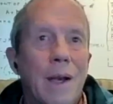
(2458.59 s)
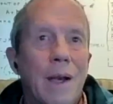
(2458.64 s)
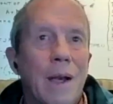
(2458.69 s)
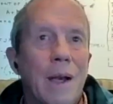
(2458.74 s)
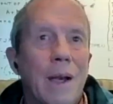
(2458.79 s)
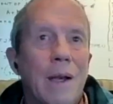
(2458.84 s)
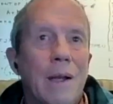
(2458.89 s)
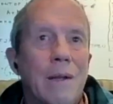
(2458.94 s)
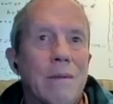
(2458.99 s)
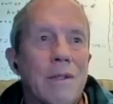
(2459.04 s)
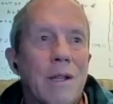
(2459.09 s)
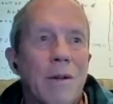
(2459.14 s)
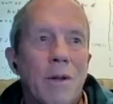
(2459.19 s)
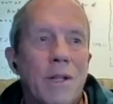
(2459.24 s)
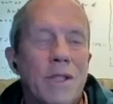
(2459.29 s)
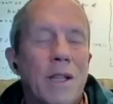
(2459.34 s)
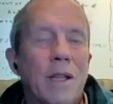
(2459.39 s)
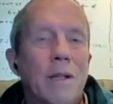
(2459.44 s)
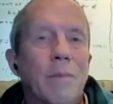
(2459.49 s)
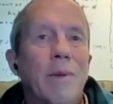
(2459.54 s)
and so
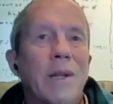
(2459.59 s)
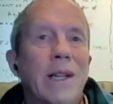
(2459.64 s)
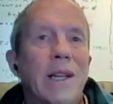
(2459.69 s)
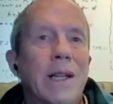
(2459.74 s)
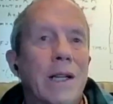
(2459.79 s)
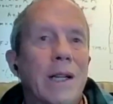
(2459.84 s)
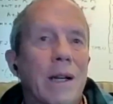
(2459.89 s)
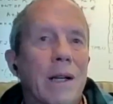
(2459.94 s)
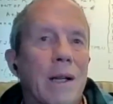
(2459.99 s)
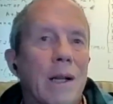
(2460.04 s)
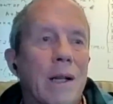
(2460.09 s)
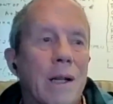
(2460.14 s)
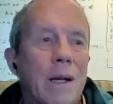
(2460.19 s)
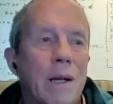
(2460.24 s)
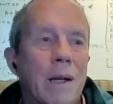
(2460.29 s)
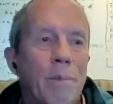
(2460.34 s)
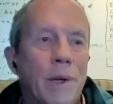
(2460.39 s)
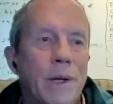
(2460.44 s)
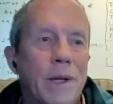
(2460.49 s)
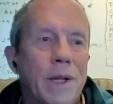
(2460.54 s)
I stuck my neck out and
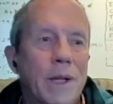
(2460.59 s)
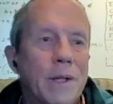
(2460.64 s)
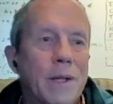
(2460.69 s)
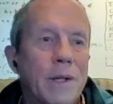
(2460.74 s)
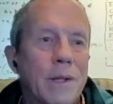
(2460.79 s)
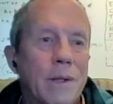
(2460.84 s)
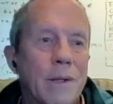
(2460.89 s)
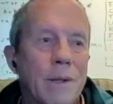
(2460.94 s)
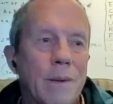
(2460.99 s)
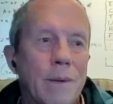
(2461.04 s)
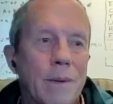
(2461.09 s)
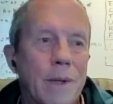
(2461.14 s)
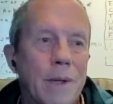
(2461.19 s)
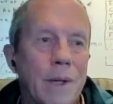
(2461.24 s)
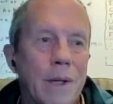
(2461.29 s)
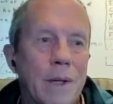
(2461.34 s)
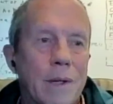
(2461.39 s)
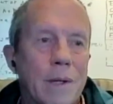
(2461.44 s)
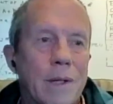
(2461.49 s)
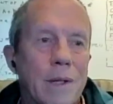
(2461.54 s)
I predicted
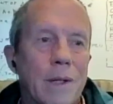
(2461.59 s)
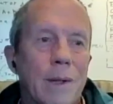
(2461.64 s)
that.